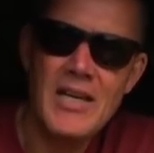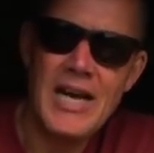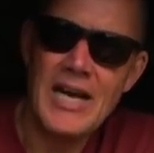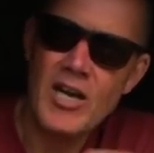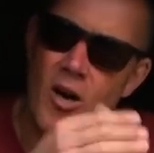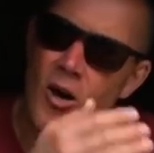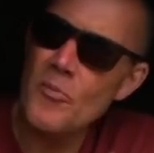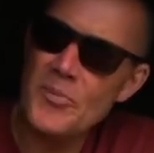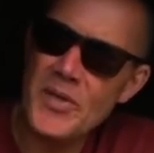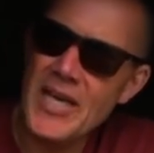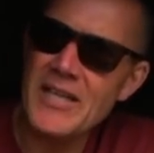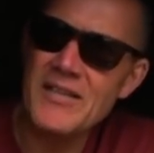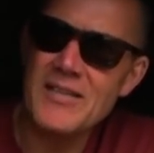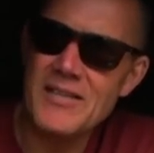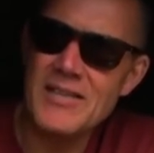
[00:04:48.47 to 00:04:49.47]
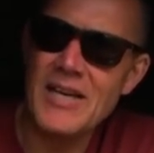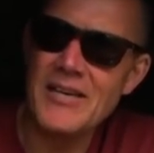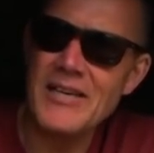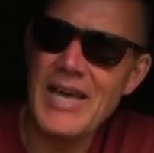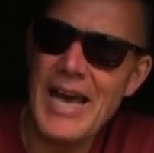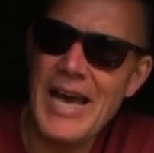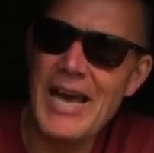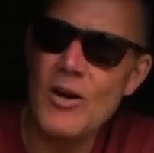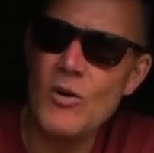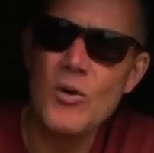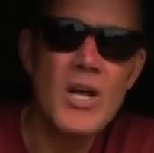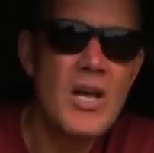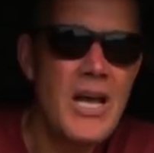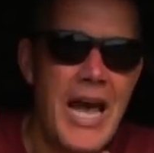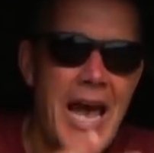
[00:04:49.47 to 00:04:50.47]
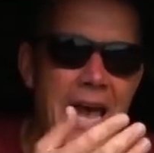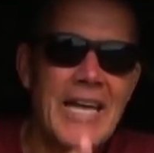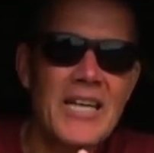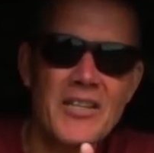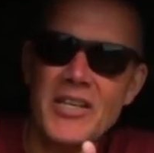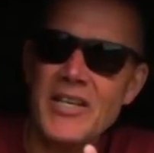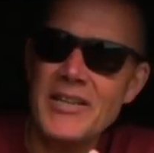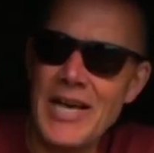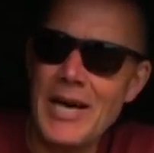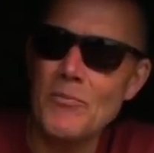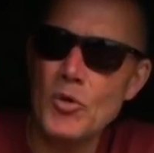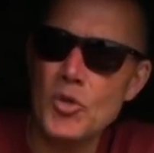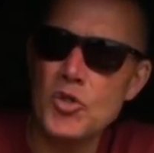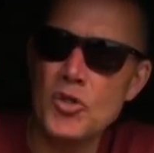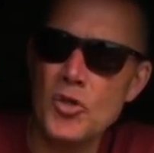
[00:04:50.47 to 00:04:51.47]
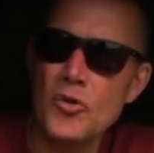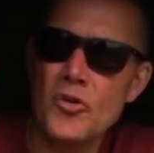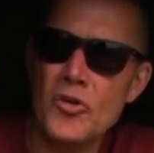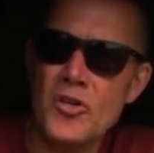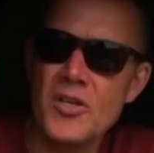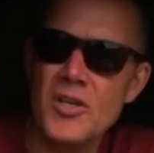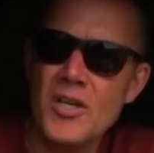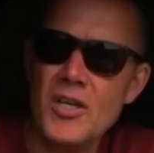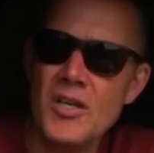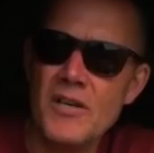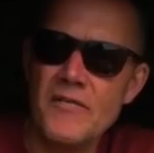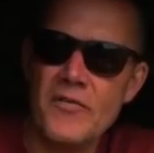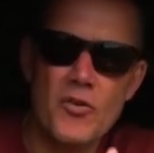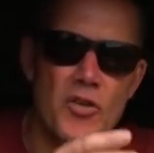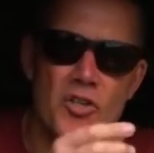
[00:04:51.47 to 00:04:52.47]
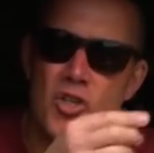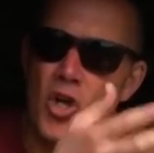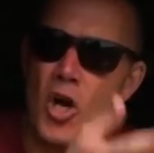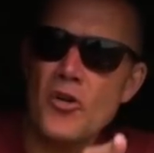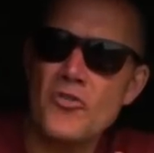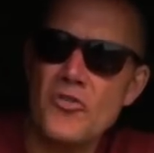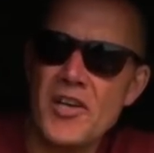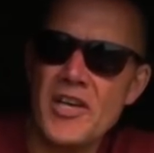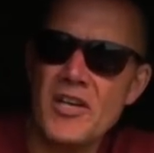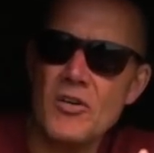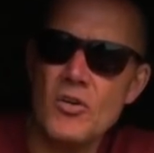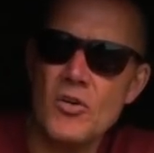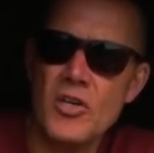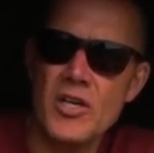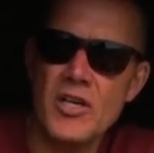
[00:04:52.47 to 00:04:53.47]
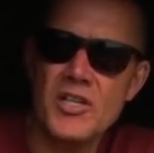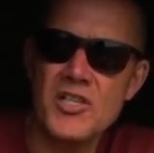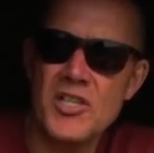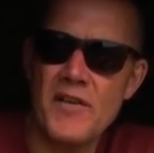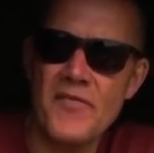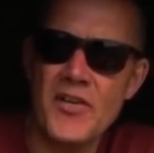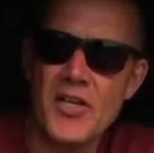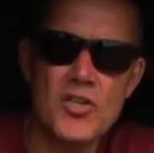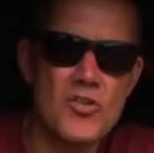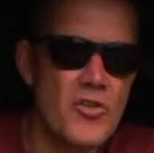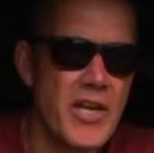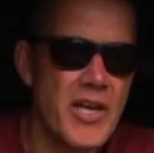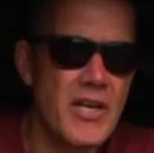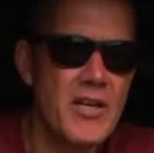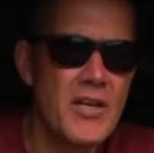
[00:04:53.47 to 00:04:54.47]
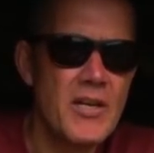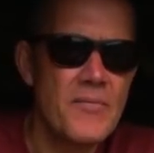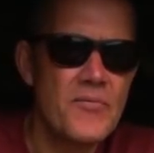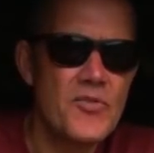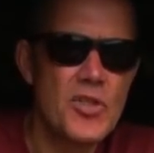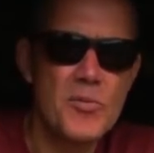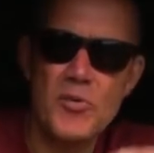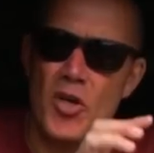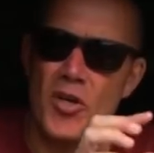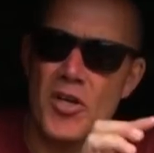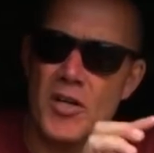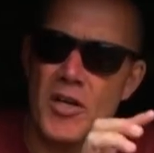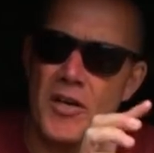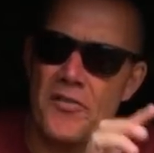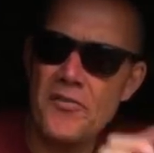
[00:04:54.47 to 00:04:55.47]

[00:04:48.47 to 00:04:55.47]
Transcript: I can't begin to tell you how alien that must look for a chod rig or a stiff hinge rig to be on a